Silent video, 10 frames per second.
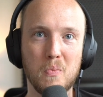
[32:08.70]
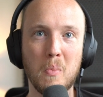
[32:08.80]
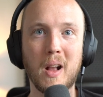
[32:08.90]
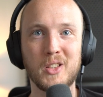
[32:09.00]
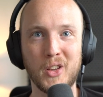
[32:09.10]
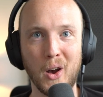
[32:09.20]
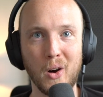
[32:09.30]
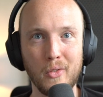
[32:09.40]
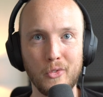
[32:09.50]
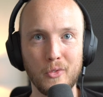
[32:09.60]

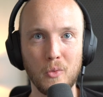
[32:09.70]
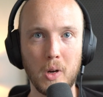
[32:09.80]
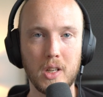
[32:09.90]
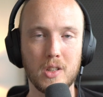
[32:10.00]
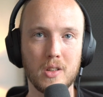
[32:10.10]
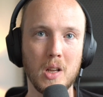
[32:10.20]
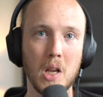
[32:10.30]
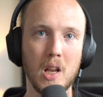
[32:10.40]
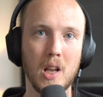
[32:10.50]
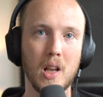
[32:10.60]
myself, which
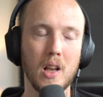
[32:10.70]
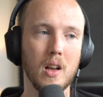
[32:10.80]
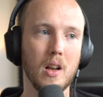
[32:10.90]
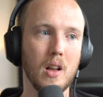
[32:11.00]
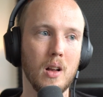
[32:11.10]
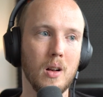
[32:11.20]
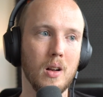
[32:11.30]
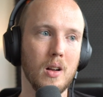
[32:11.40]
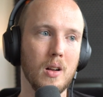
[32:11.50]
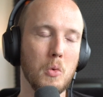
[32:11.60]

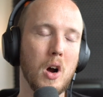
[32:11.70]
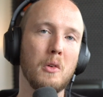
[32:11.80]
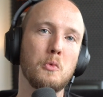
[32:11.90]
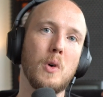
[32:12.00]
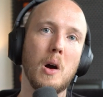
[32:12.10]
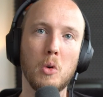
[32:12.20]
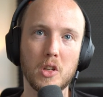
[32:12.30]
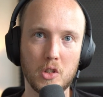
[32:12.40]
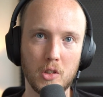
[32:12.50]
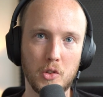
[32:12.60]
well, I
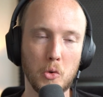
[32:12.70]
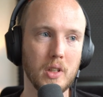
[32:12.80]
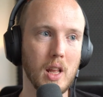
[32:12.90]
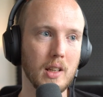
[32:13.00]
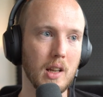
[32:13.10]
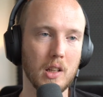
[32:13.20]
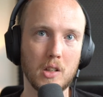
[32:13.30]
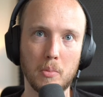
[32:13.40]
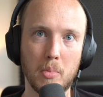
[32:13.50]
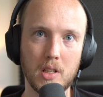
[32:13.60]
was good doing that, and then I
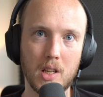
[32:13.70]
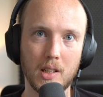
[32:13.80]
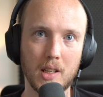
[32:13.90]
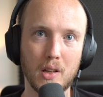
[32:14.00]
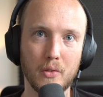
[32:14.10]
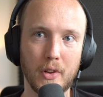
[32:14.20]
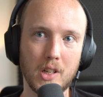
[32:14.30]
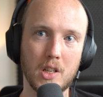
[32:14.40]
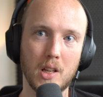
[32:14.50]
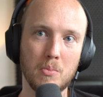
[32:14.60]
got busy and I didn't
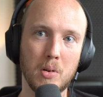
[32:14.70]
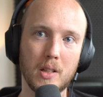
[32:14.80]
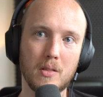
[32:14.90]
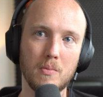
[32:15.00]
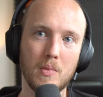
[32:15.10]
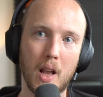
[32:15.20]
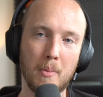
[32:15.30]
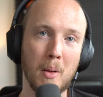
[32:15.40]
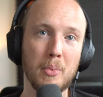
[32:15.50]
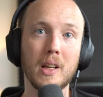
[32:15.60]
finish it. But
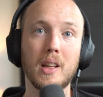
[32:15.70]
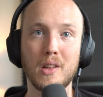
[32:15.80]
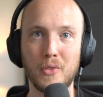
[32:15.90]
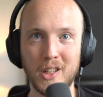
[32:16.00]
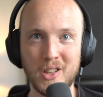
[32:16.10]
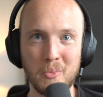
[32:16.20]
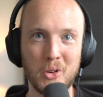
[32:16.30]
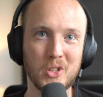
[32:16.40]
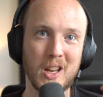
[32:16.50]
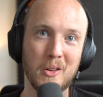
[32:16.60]
I'm happy I didn't finish it,
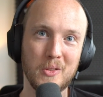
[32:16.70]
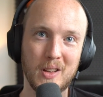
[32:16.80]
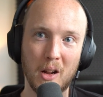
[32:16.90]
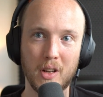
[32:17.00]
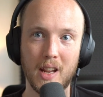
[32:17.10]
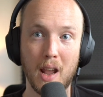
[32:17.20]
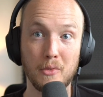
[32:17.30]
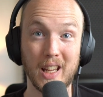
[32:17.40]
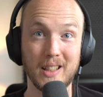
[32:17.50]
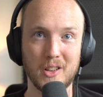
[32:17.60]
because now they have
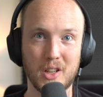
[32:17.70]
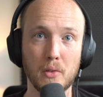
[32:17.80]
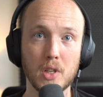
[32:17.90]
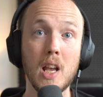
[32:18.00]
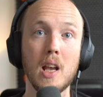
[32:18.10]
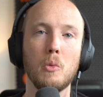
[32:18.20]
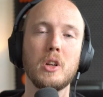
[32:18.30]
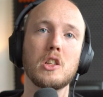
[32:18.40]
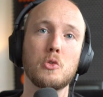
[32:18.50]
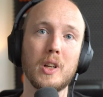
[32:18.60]
that themselves,
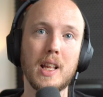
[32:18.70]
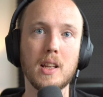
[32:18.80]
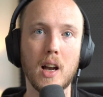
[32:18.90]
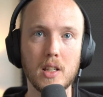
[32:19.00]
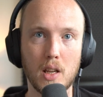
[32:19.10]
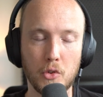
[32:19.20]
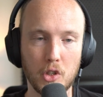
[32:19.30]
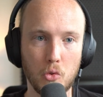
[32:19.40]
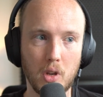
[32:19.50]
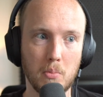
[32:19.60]
which is really nice if you're
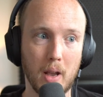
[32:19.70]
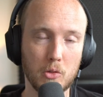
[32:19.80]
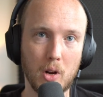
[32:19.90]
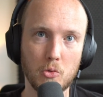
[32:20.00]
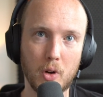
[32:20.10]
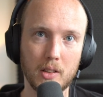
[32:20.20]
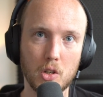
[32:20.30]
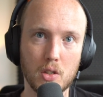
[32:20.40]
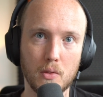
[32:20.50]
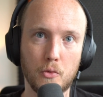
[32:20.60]
doing background
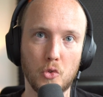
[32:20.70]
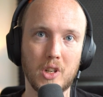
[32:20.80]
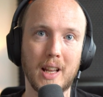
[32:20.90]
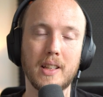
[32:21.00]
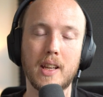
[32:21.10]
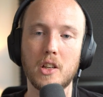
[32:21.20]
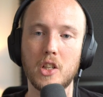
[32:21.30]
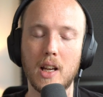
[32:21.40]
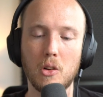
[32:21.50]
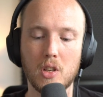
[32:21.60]
renders for like
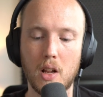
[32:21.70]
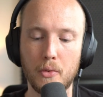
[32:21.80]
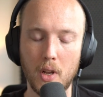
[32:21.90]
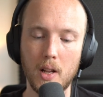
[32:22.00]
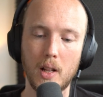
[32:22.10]
caching out stuff.